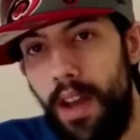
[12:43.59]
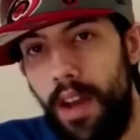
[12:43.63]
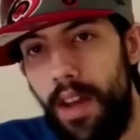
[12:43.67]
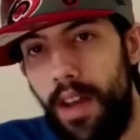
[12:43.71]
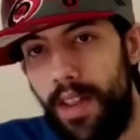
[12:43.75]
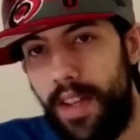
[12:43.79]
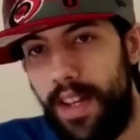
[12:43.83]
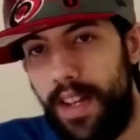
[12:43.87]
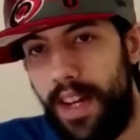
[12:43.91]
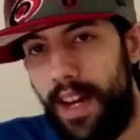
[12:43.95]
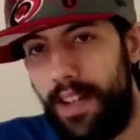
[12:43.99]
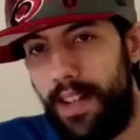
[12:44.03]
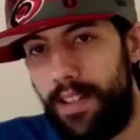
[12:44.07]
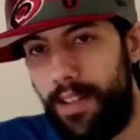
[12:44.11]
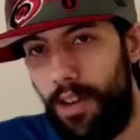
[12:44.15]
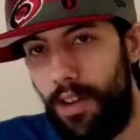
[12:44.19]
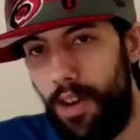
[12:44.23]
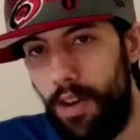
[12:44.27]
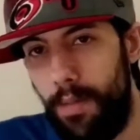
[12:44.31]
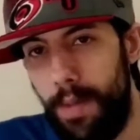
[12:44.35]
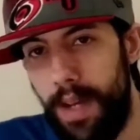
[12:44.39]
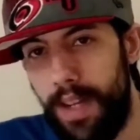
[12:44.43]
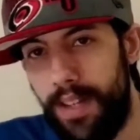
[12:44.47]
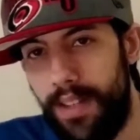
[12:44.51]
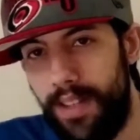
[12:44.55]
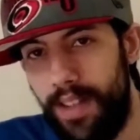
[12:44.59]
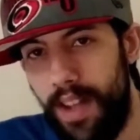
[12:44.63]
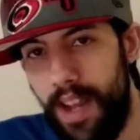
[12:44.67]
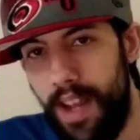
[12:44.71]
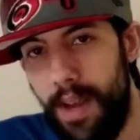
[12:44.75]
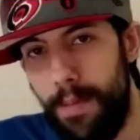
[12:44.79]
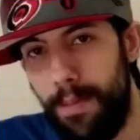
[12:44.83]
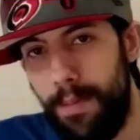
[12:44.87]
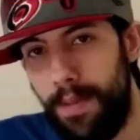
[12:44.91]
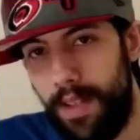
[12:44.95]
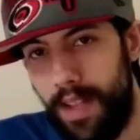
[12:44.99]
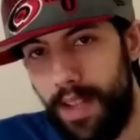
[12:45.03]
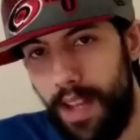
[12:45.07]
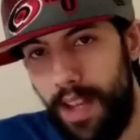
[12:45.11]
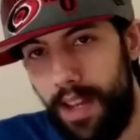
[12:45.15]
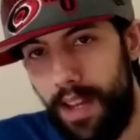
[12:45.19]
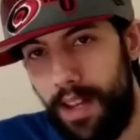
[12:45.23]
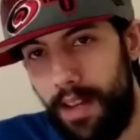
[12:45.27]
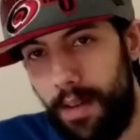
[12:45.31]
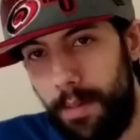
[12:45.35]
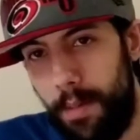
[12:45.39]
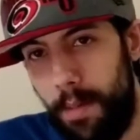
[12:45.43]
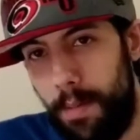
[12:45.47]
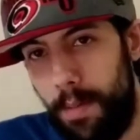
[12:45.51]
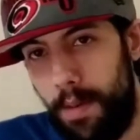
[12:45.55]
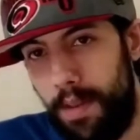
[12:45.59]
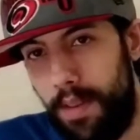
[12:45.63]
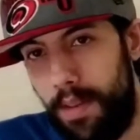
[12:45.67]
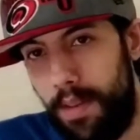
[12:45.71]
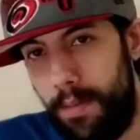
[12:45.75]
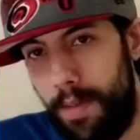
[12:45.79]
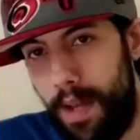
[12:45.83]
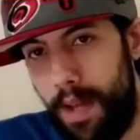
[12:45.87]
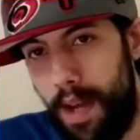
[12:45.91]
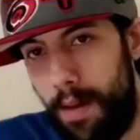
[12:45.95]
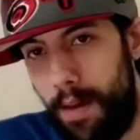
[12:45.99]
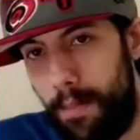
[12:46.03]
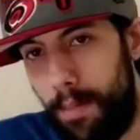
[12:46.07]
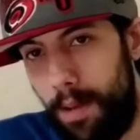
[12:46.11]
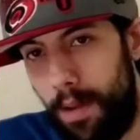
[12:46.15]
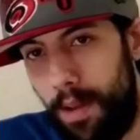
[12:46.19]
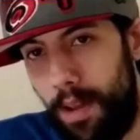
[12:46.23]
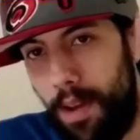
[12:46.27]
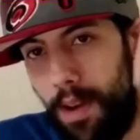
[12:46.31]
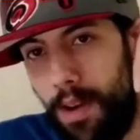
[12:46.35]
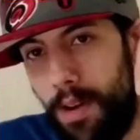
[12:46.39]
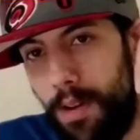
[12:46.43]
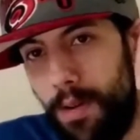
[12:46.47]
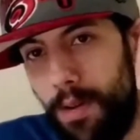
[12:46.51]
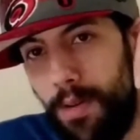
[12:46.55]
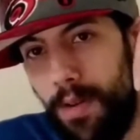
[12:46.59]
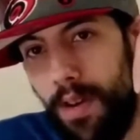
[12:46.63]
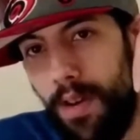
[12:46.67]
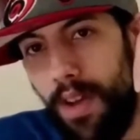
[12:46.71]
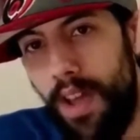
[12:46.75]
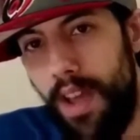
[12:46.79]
the guys at Urbex Tapes, again, I'll be putting them down below,